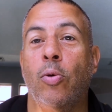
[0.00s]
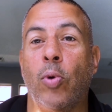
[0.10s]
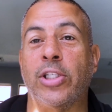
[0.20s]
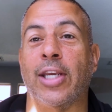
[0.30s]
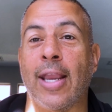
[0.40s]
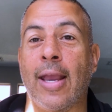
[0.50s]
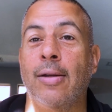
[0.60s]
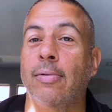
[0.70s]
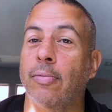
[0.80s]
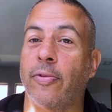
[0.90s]
Once
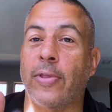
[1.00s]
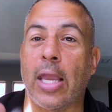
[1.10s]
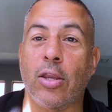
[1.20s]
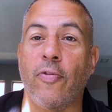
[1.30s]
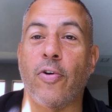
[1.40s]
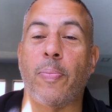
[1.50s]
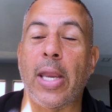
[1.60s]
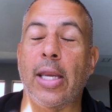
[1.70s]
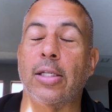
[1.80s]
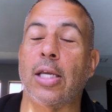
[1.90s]
again, thank you for
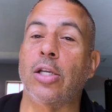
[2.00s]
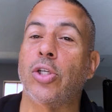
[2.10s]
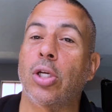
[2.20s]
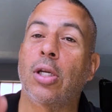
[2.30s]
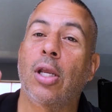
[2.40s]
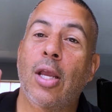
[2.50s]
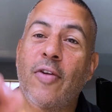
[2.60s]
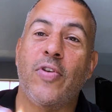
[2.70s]
paying attention.